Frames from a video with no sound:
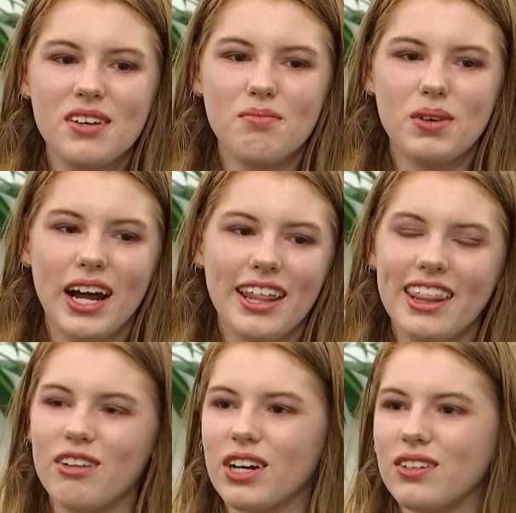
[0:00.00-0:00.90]
but either
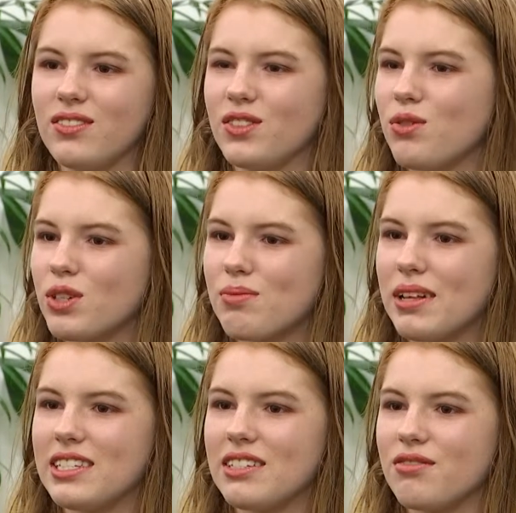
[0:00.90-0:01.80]
they were too
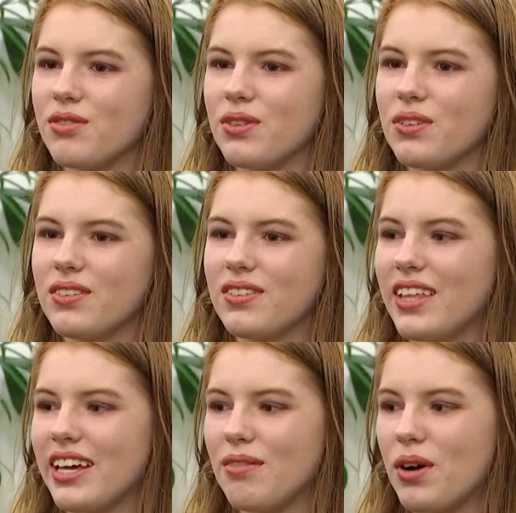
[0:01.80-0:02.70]
expensive or
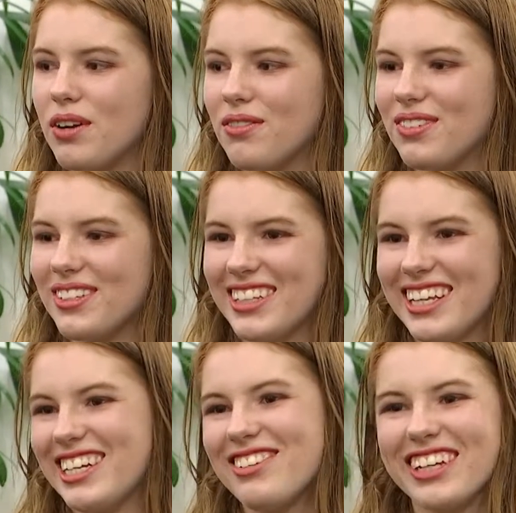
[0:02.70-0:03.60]
they
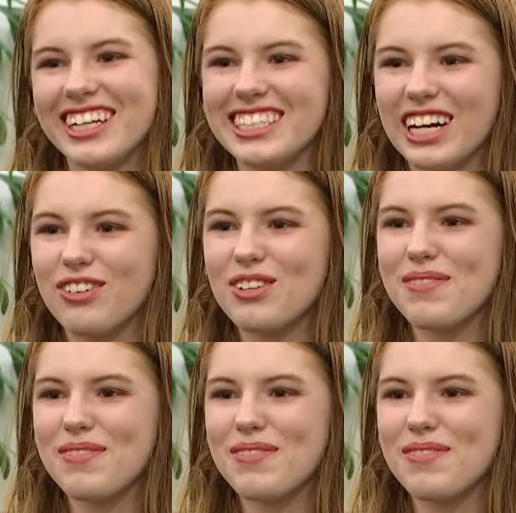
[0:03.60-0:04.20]
didn't really gel with